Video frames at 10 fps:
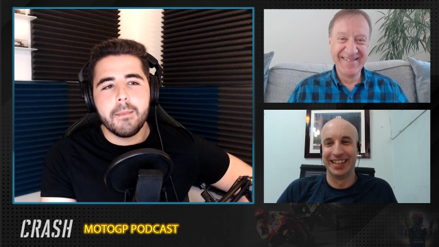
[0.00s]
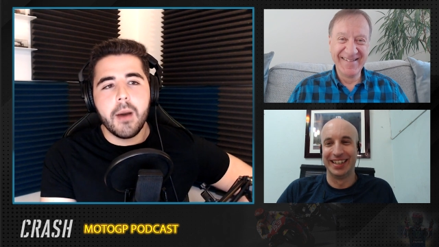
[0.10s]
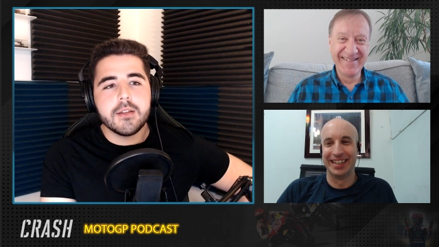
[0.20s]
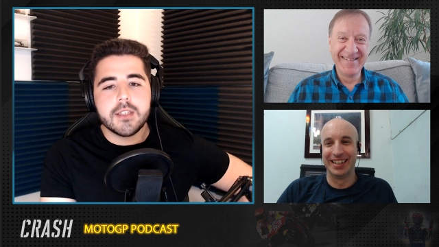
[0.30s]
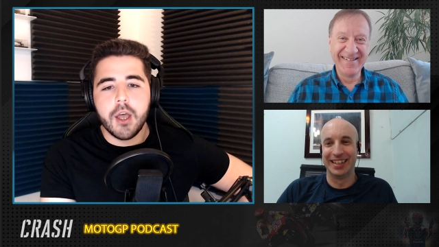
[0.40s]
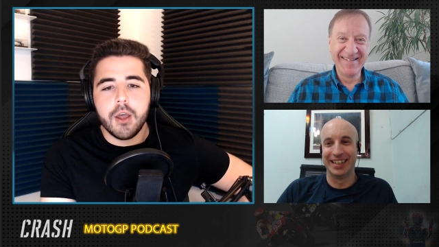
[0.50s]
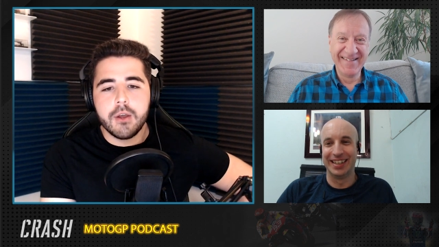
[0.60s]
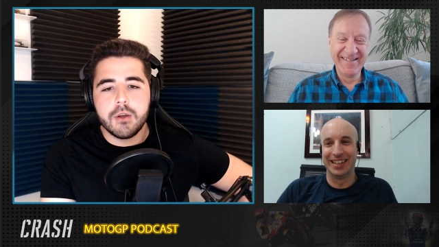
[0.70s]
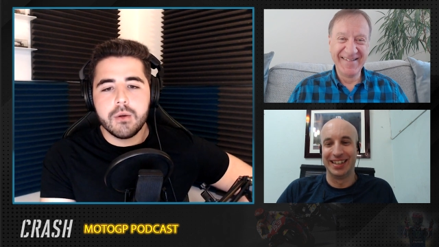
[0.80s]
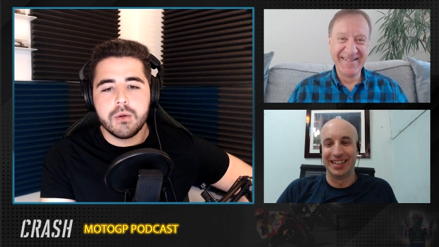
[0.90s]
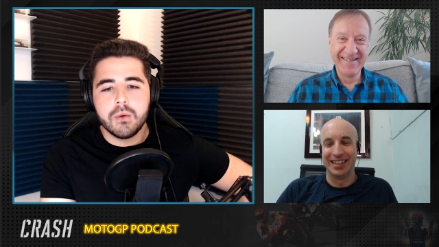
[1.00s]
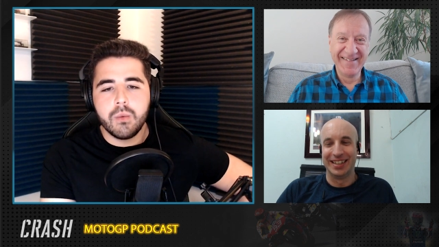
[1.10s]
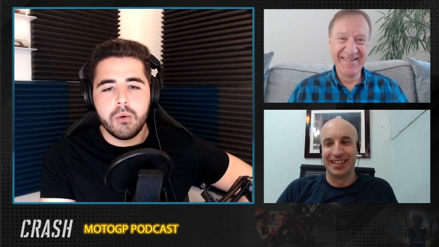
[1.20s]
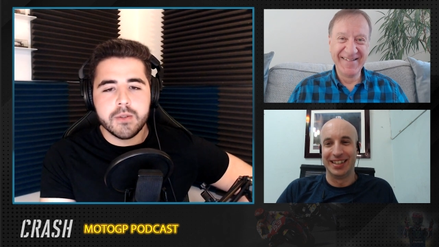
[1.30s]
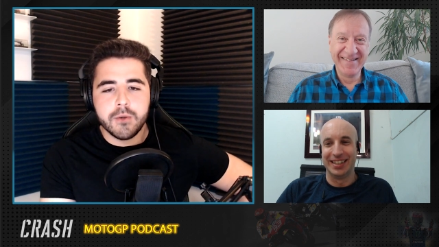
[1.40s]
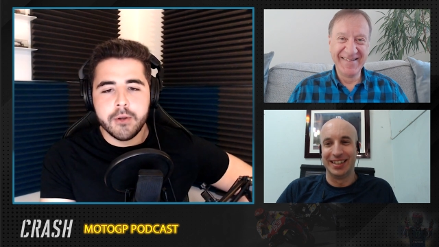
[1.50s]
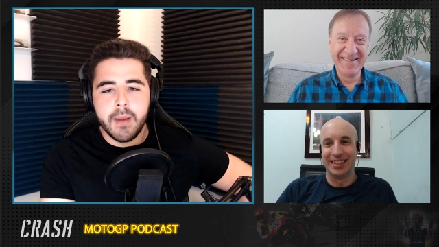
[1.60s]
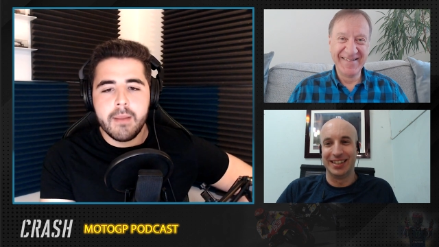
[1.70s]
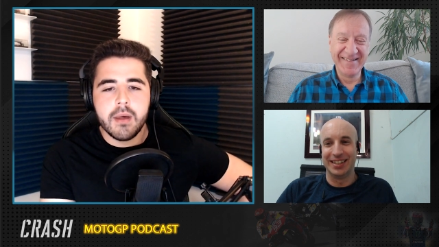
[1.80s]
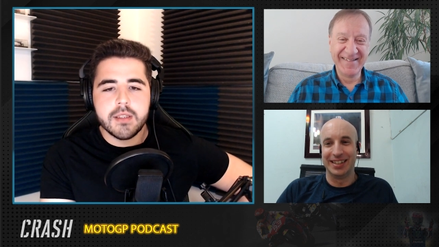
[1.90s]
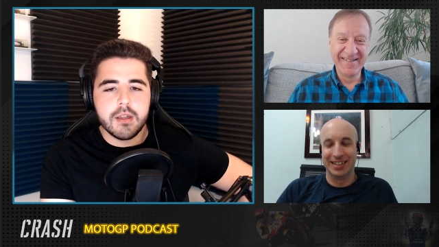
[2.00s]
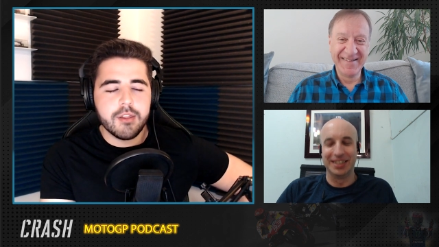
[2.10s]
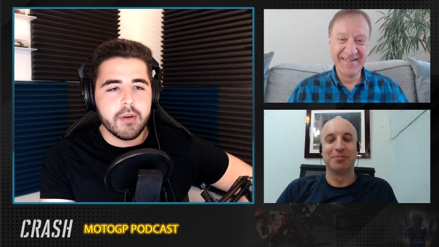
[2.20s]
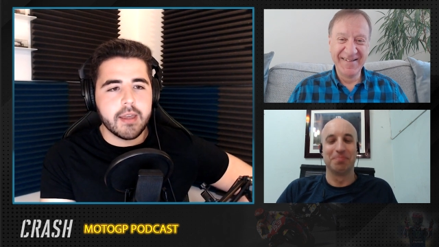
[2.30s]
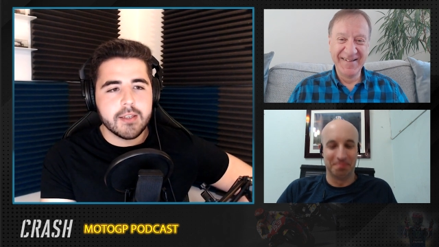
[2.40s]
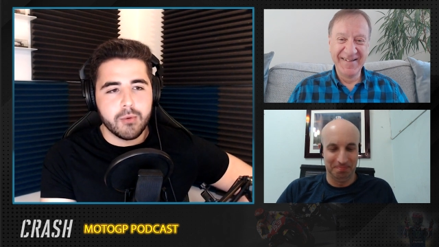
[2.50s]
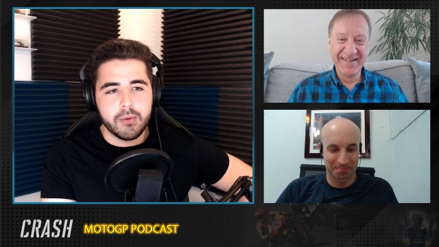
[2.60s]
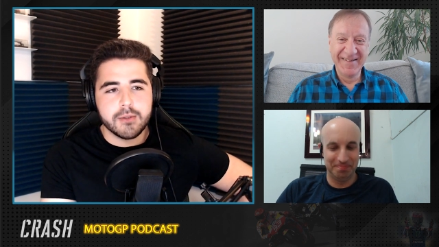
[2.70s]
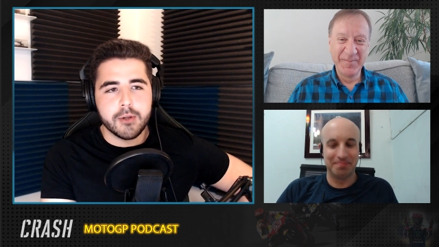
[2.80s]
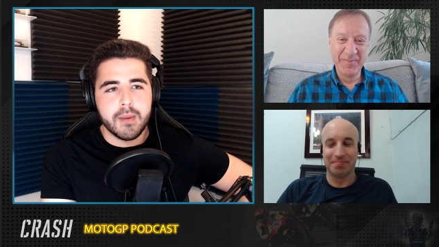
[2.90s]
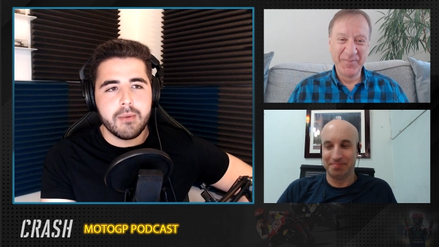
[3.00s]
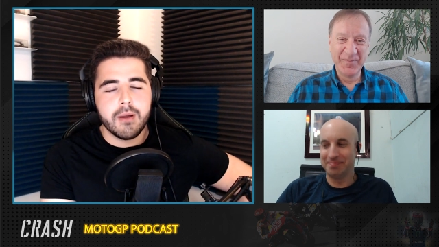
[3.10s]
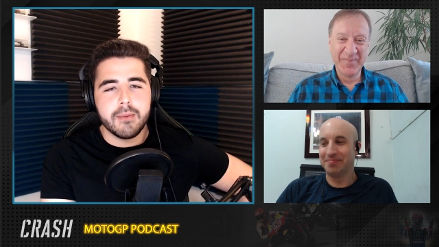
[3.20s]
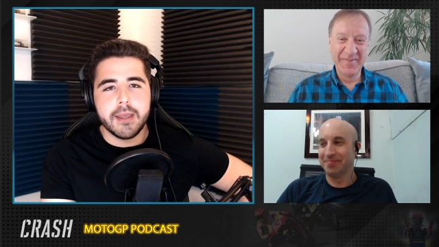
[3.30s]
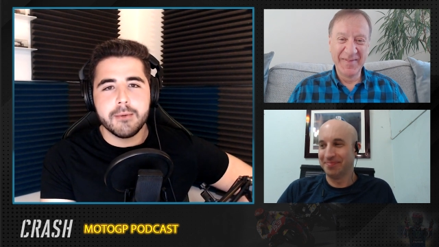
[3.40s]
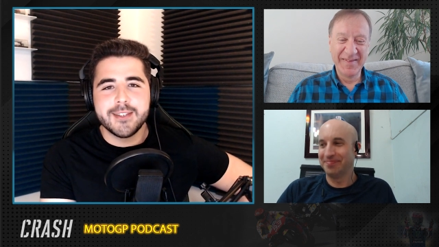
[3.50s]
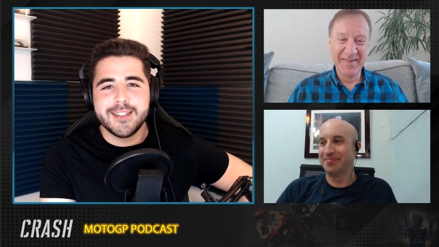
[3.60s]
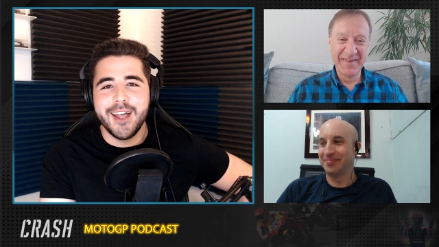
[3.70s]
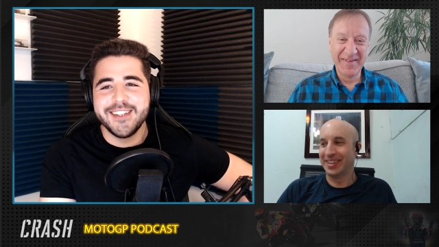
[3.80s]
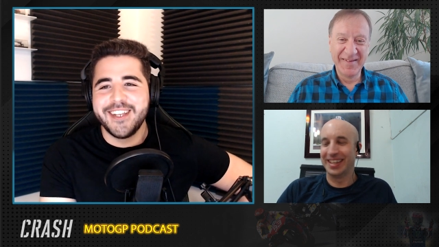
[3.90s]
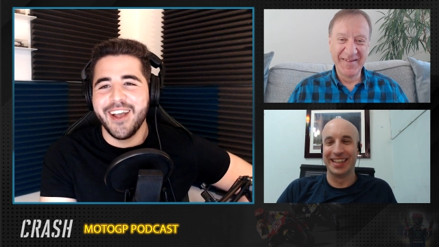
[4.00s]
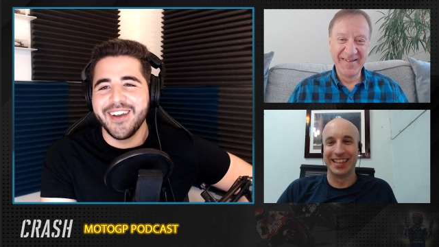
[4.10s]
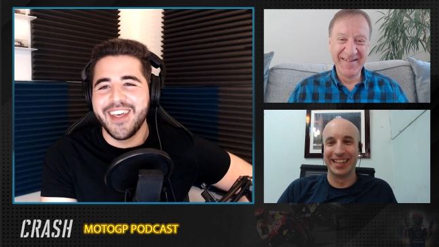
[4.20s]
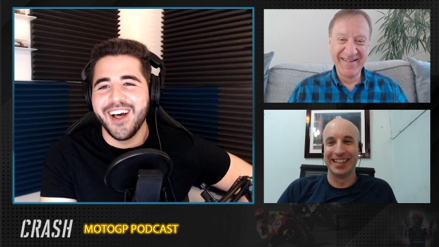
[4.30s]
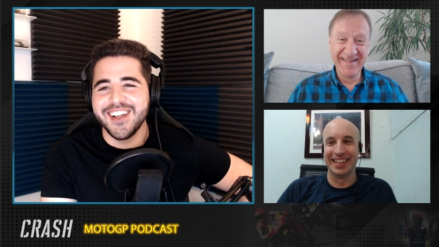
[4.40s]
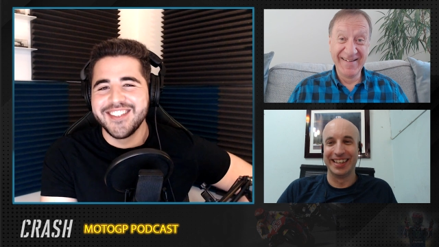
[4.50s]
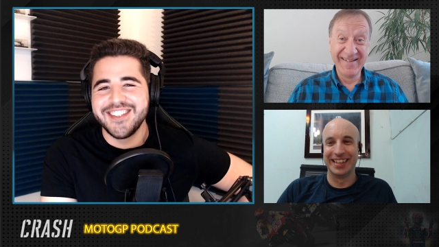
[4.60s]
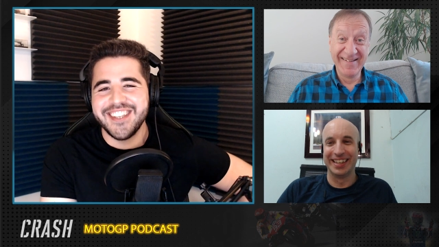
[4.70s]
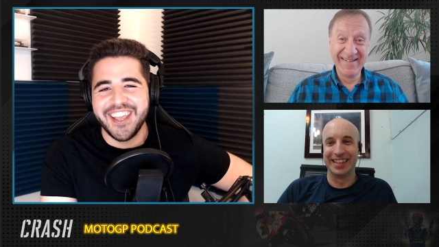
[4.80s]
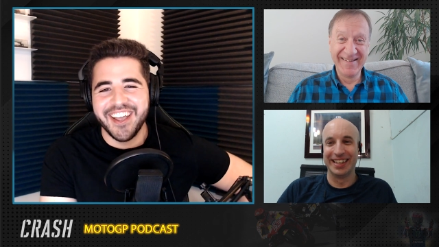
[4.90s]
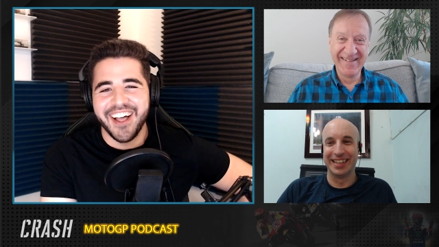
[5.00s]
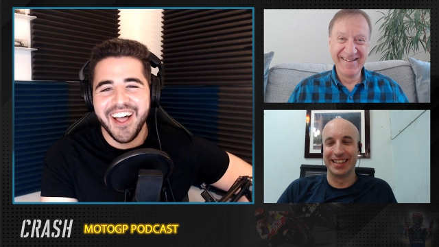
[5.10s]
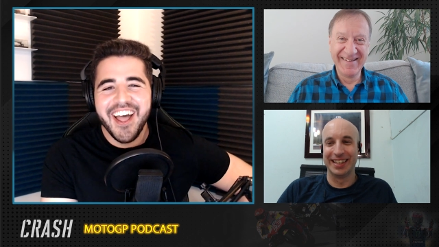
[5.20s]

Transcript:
Speaker 1: What were we talking about? Moto 3. That's what we were talking about, weren't we? It was Sergio Garcia,